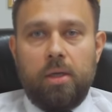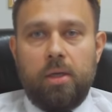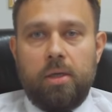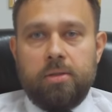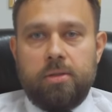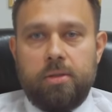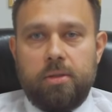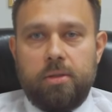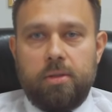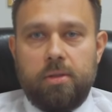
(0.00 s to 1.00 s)
and
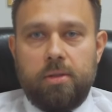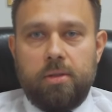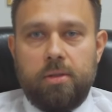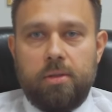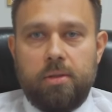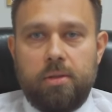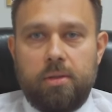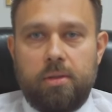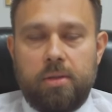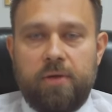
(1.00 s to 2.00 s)
uh,
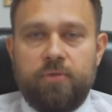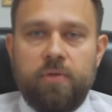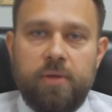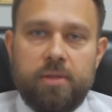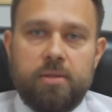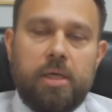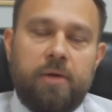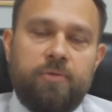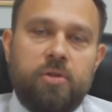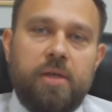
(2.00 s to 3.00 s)
after this
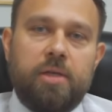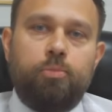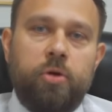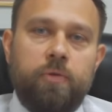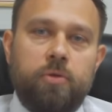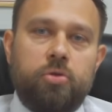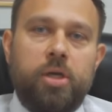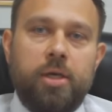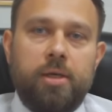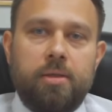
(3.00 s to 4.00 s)
after that previous
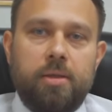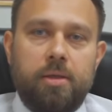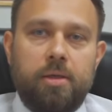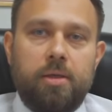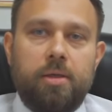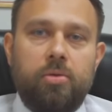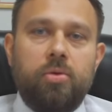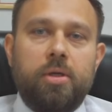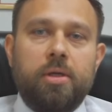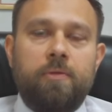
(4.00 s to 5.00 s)
checking uh, you
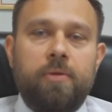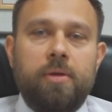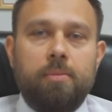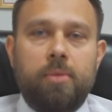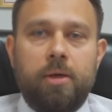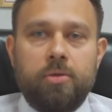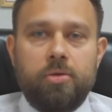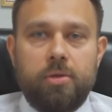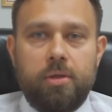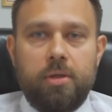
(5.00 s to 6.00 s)
can think
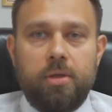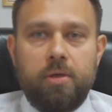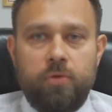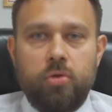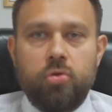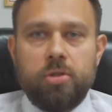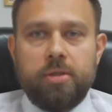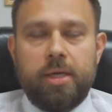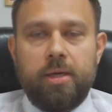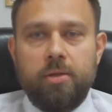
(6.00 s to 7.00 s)
about uh, future
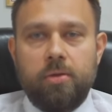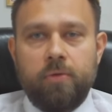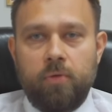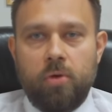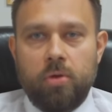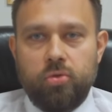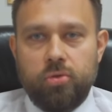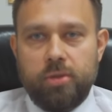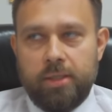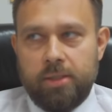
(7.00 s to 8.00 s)
signing of
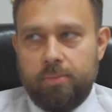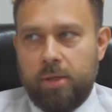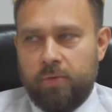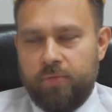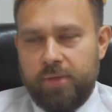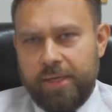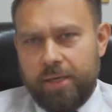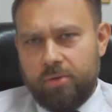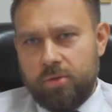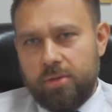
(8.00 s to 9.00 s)
contract and about the
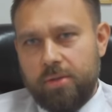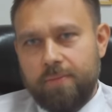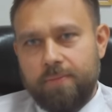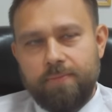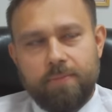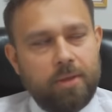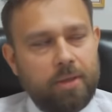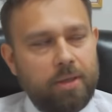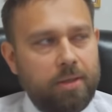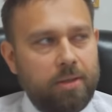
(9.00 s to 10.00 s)
guarantee
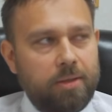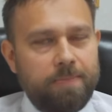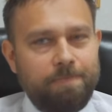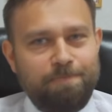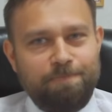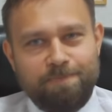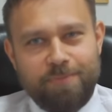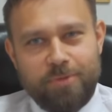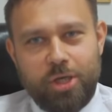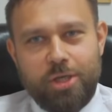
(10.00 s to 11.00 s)
i um,
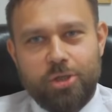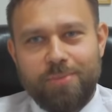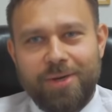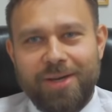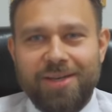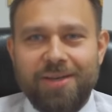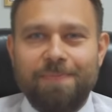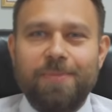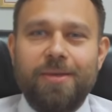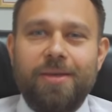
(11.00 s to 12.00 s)
changed my idea
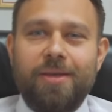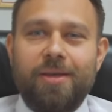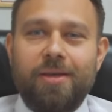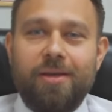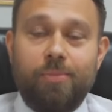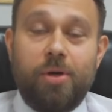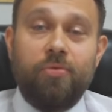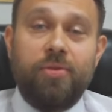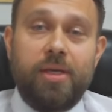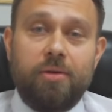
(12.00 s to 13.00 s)

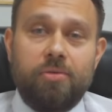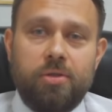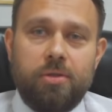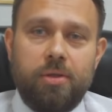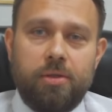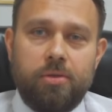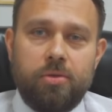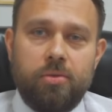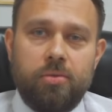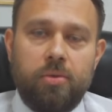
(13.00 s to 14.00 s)
about the guarantee
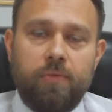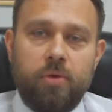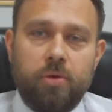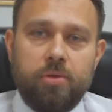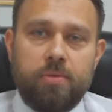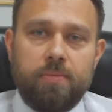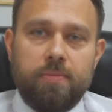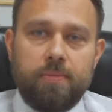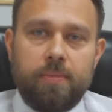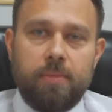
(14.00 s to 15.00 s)
also of course
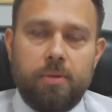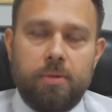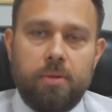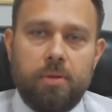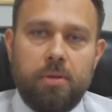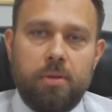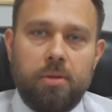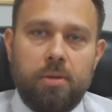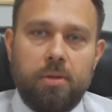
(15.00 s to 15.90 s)
uh,